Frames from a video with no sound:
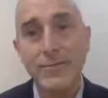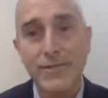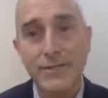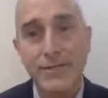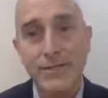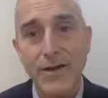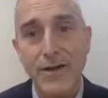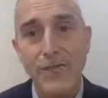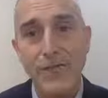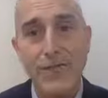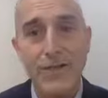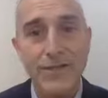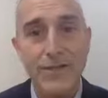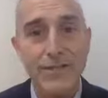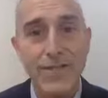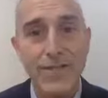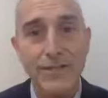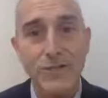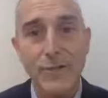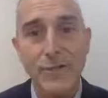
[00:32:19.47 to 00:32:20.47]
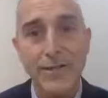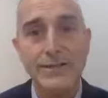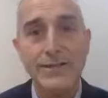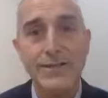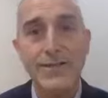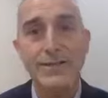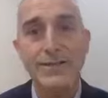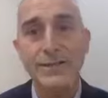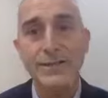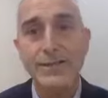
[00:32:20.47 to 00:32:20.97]
discomfort at 10 weeks.
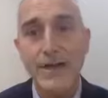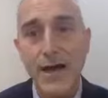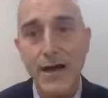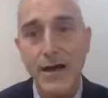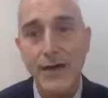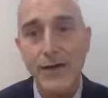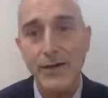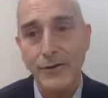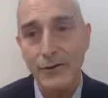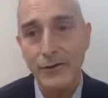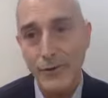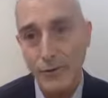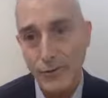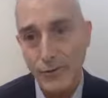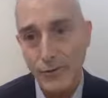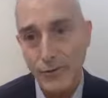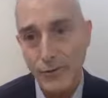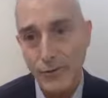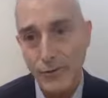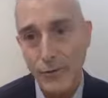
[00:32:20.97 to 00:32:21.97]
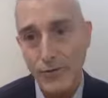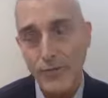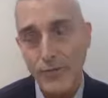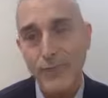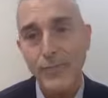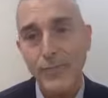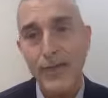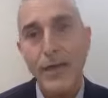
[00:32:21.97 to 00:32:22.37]
That's not unusual.